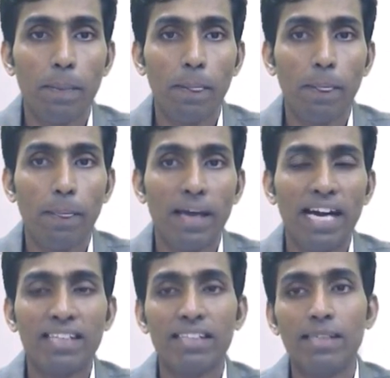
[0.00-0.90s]

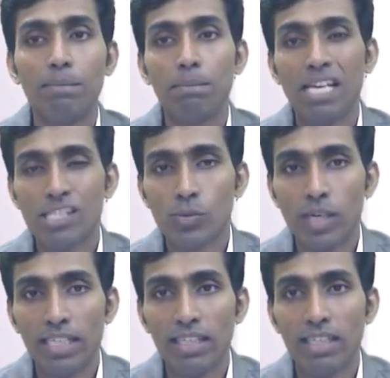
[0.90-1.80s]
and then plus
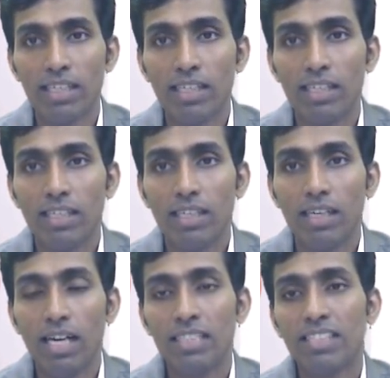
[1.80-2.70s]
1
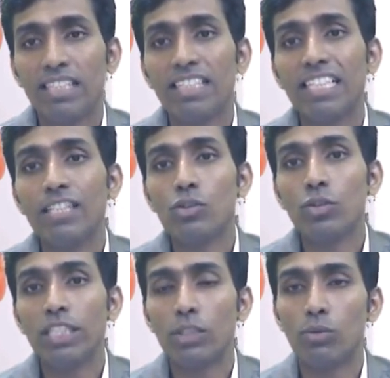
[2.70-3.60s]
and then into
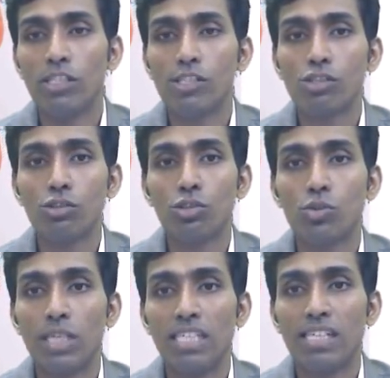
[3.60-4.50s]
equals to
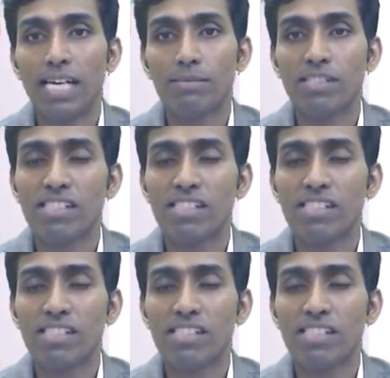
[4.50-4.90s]
12 times. This is the